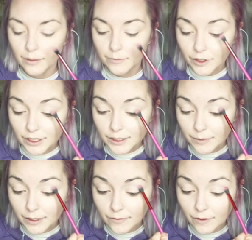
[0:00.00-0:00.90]
There is a
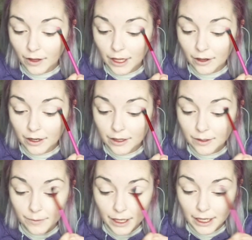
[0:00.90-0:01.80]
bit of fallout in
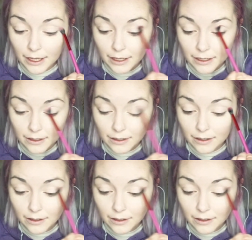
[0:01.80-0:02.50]
the pan.